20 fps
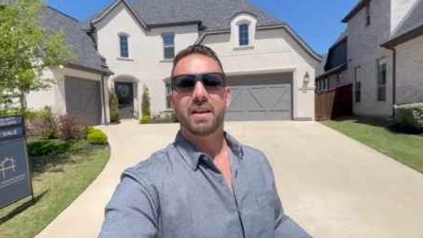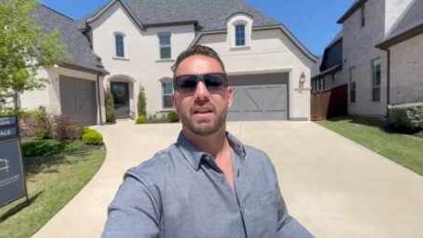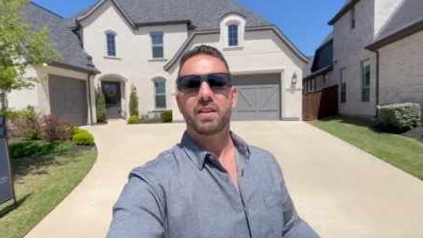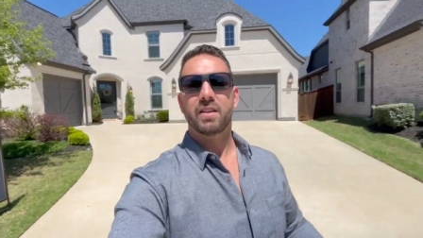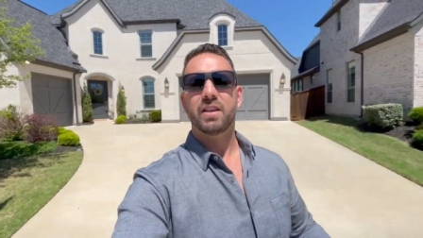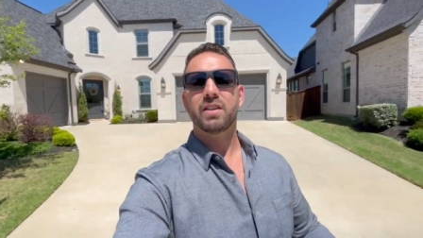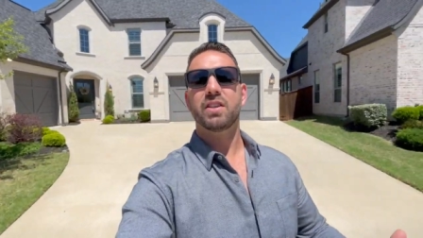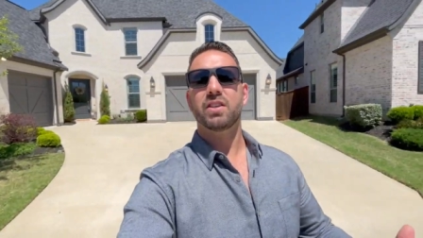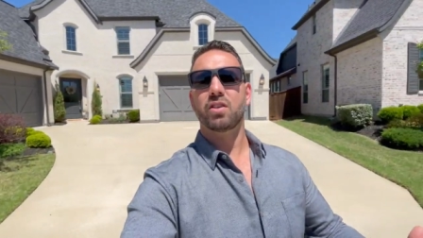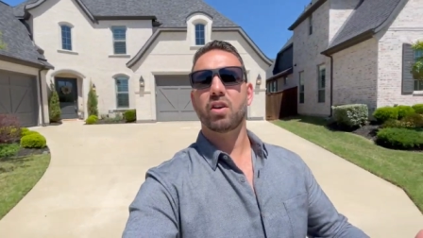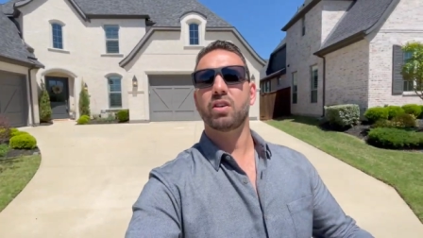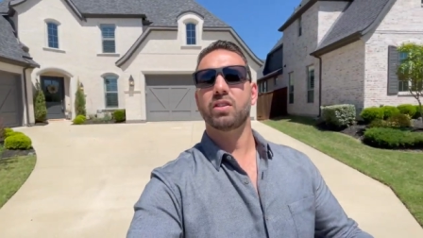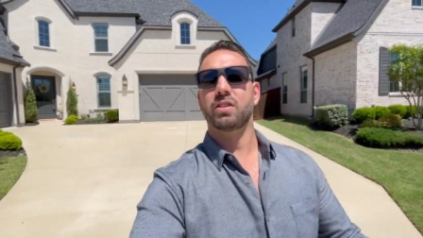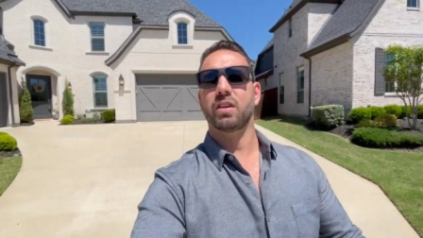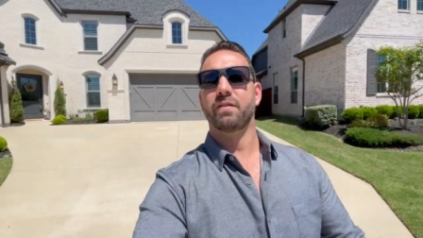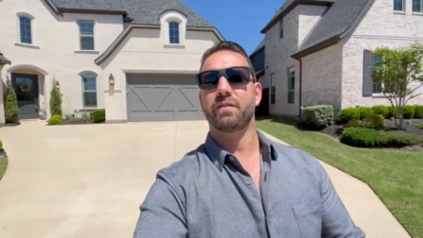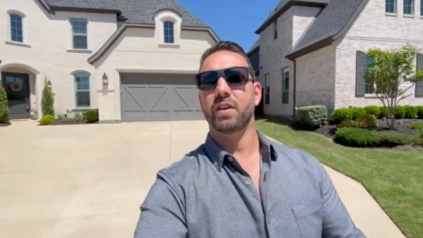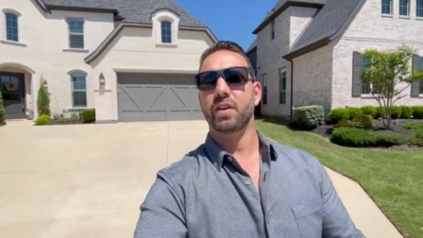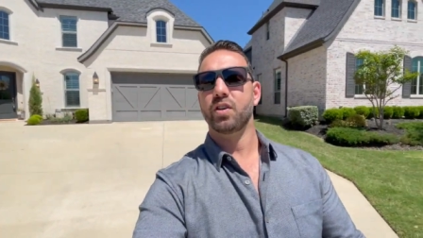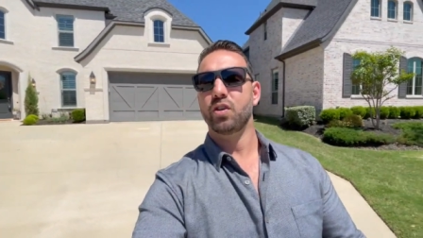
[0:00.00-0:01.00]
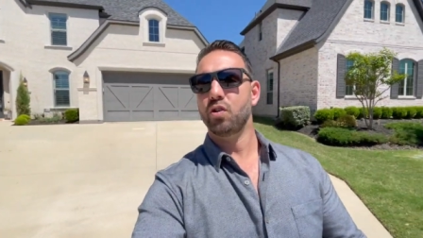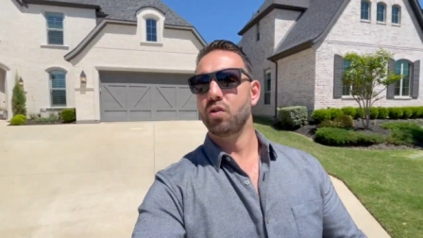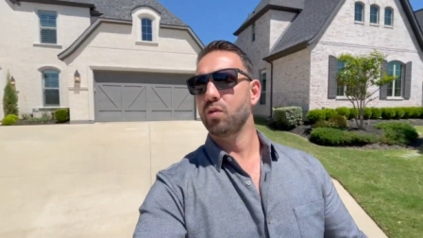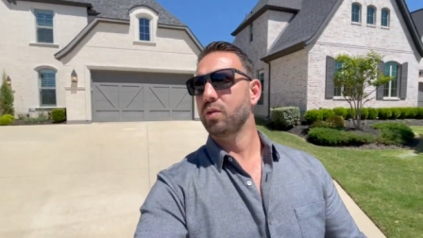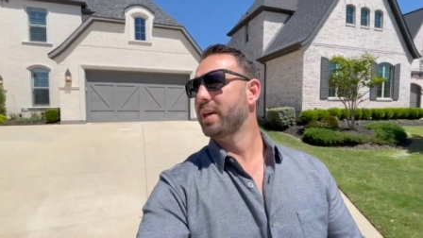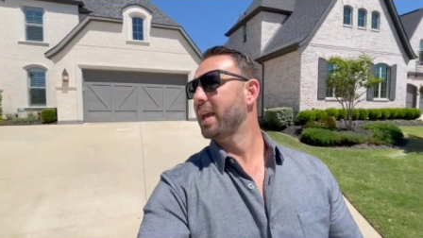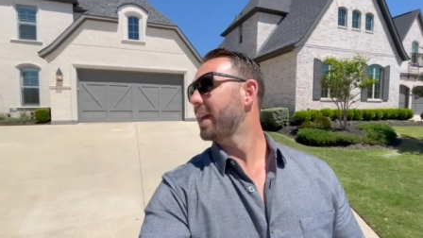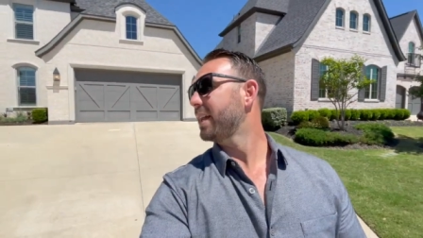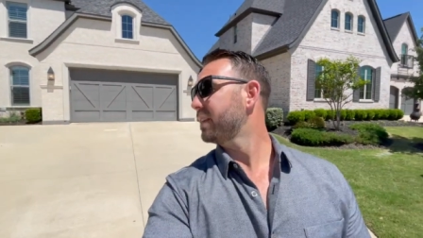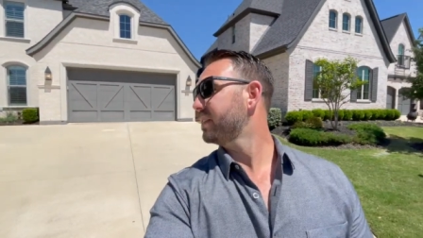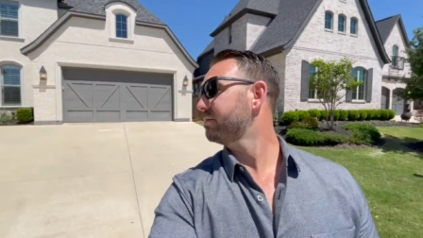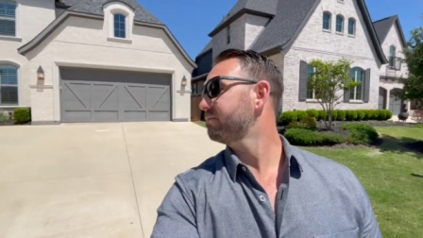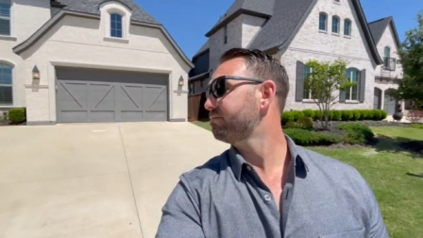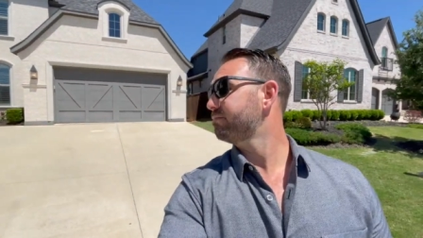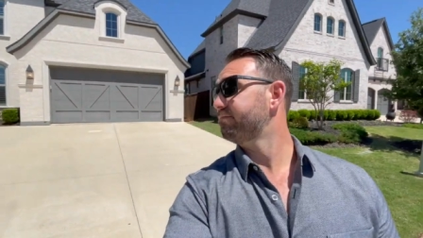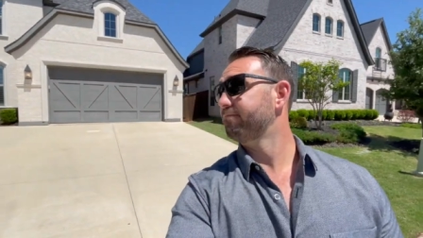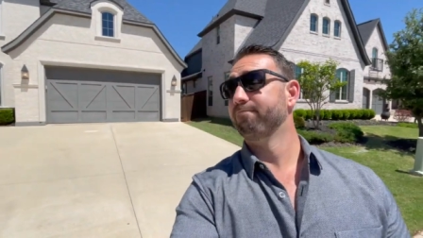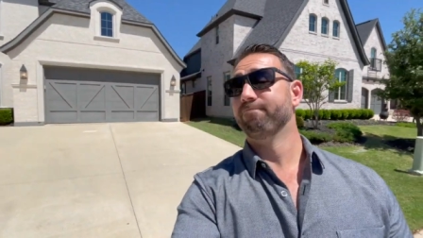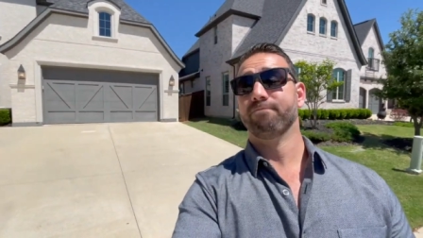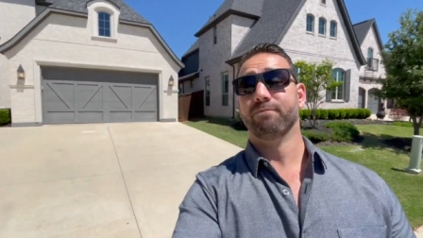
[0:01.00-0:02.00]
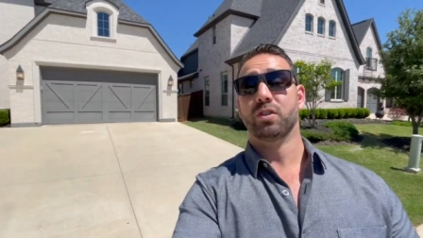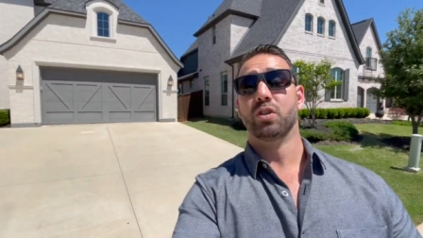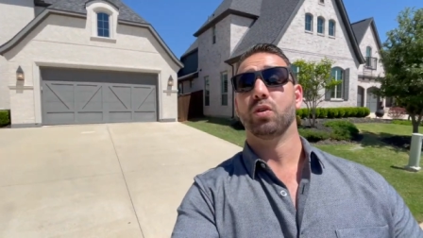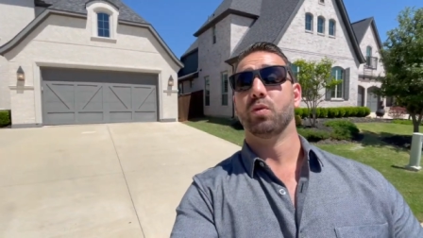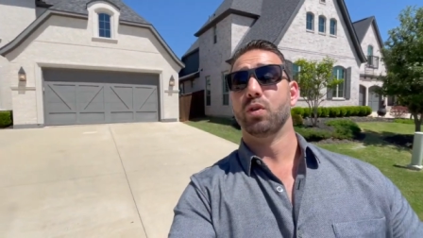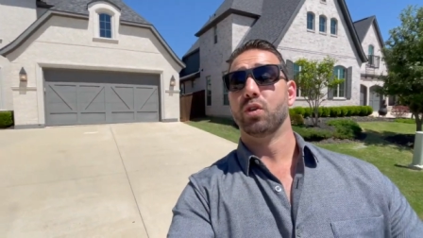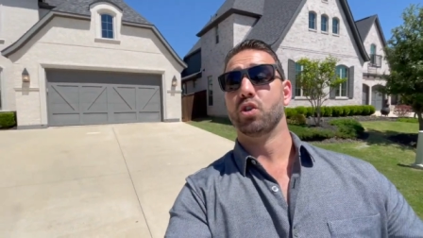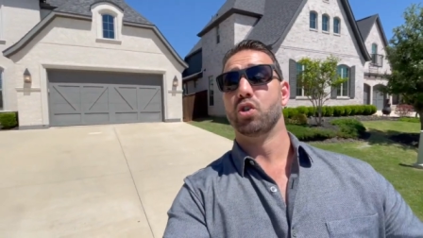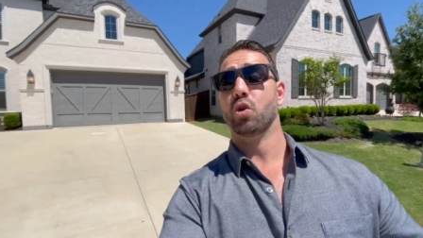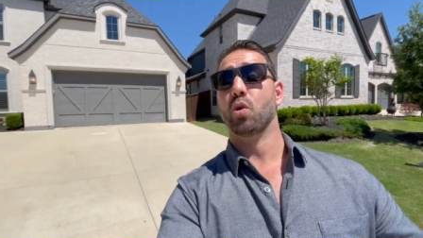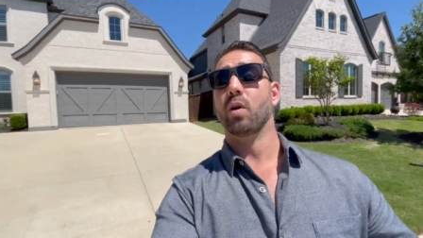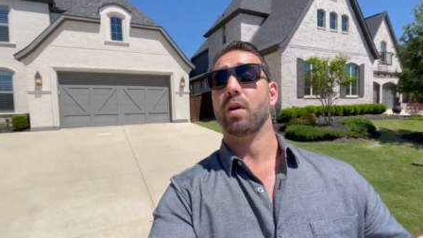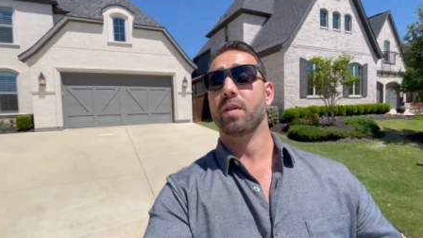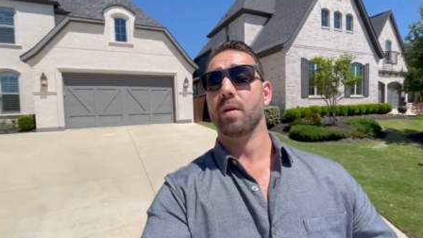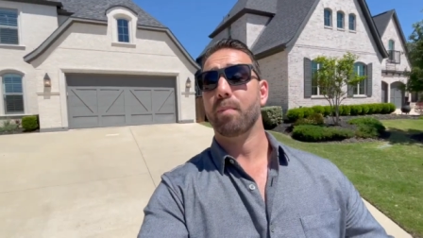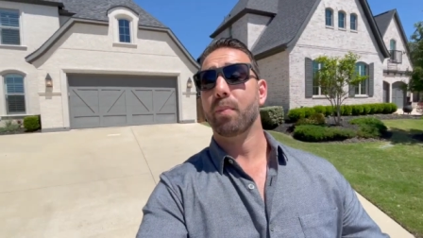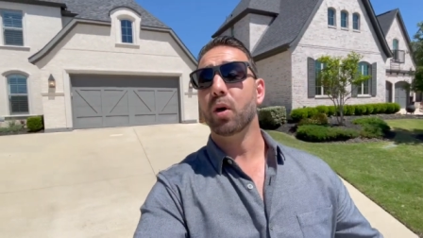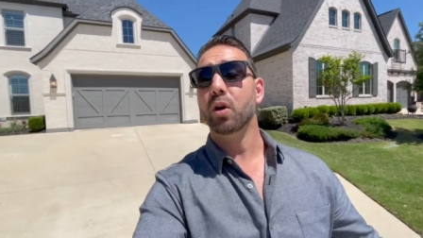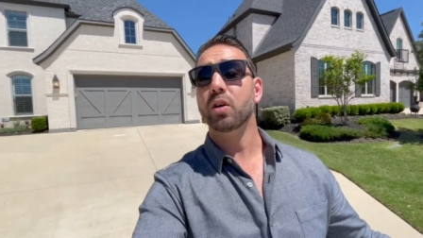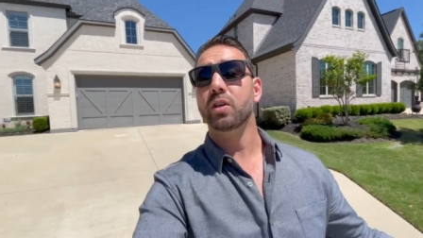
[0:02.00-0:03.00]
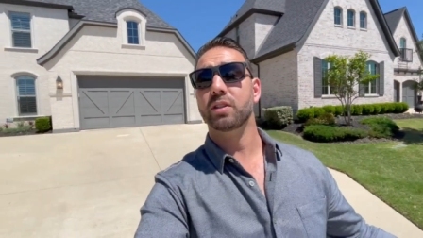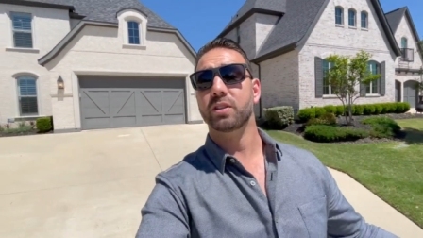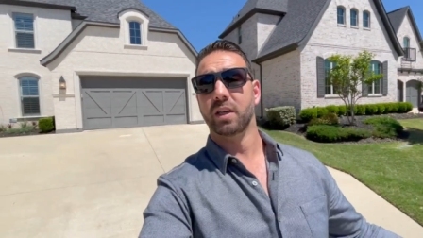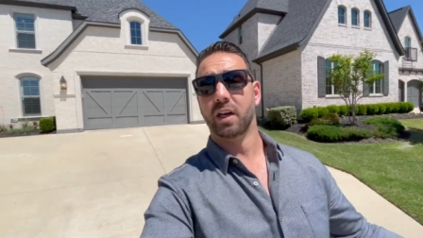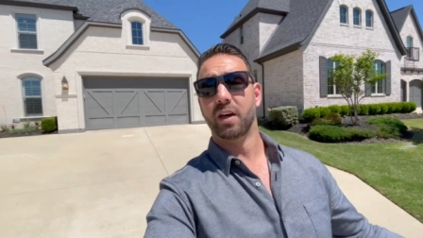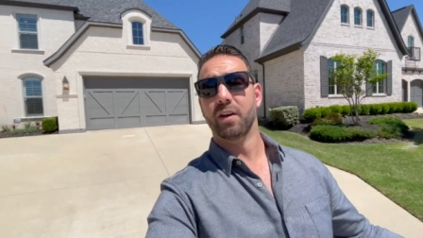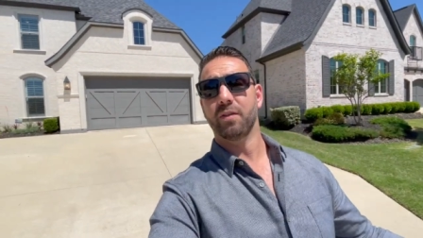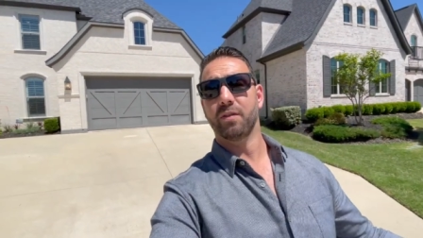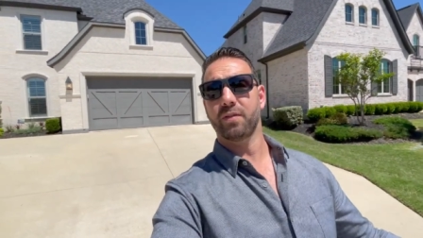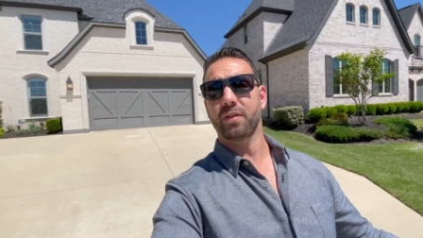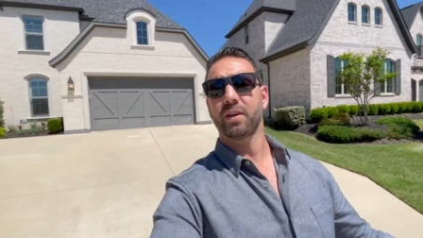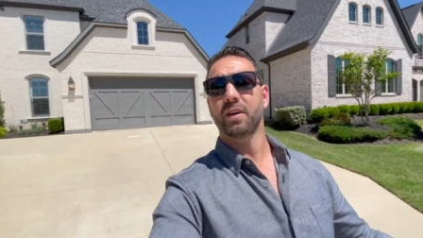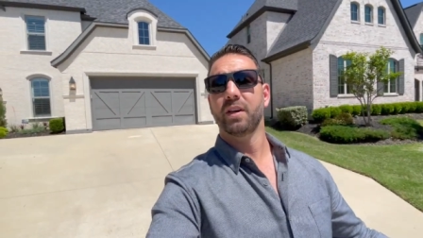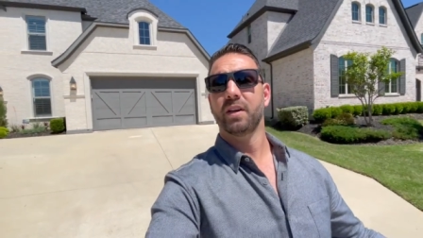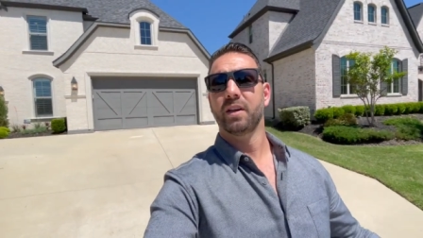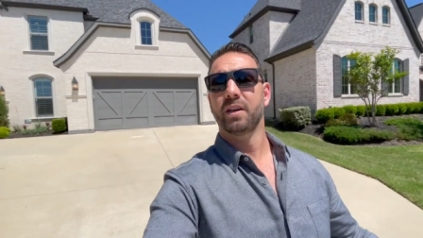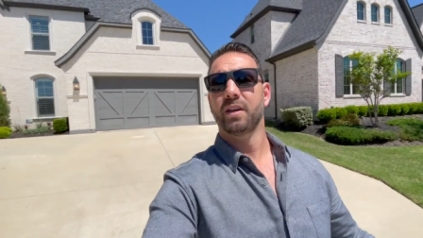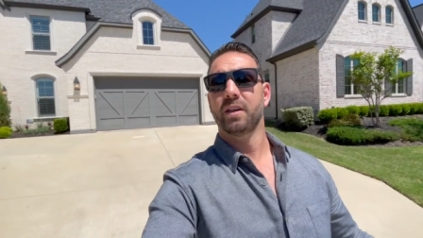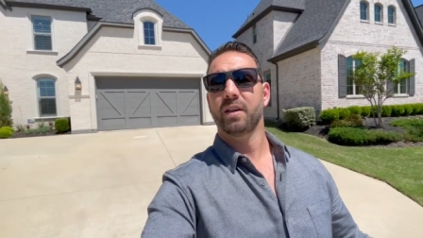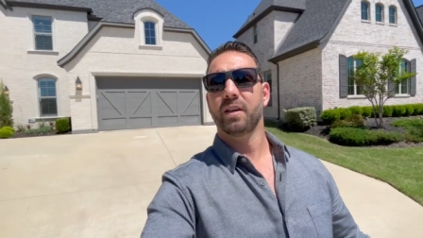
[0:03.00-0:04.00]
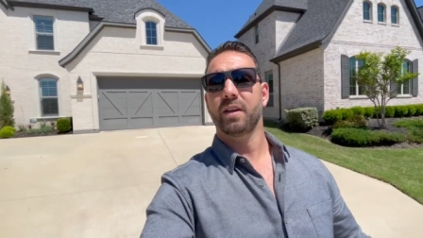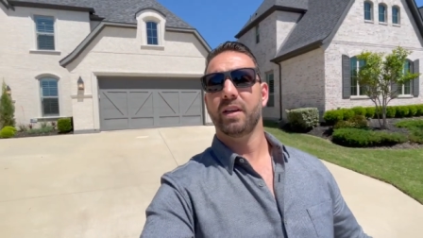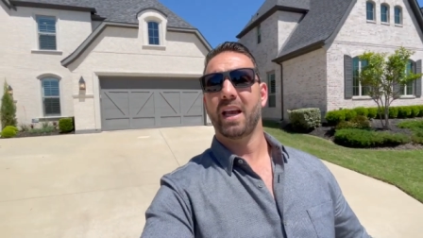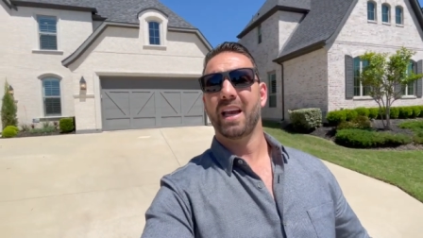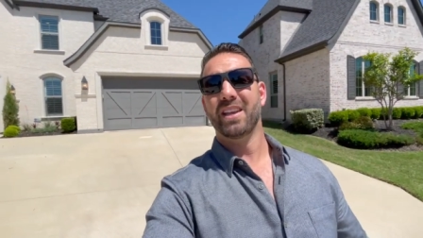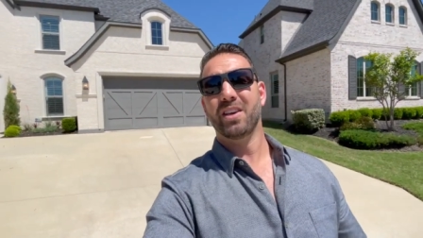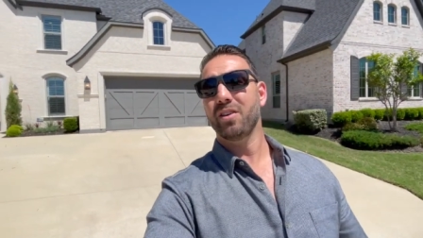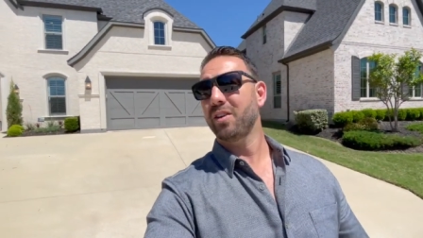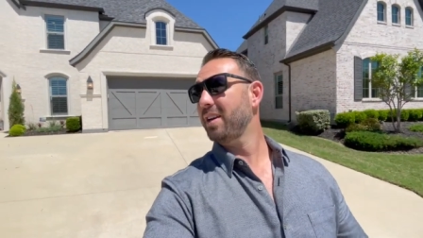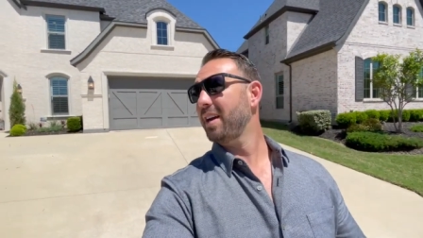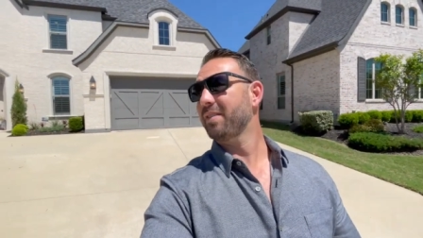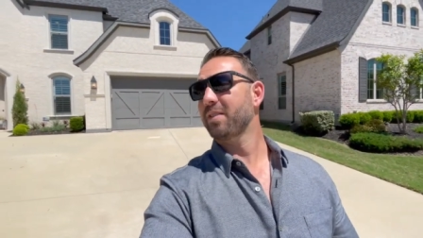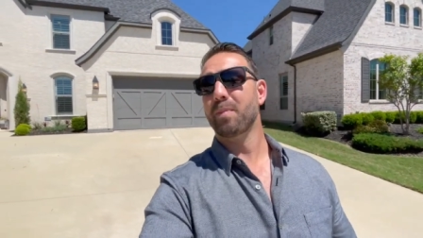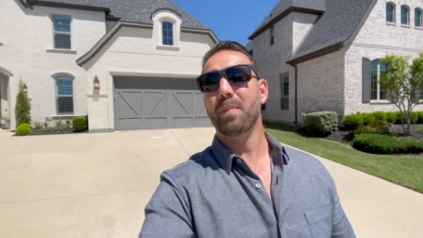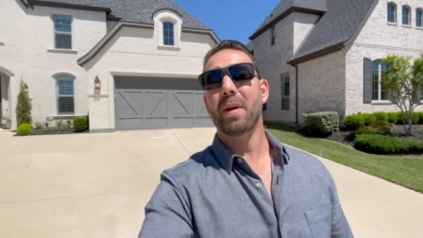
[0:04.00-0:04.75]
this is all stuff that you get to enjoy the perks of, and you didn't have to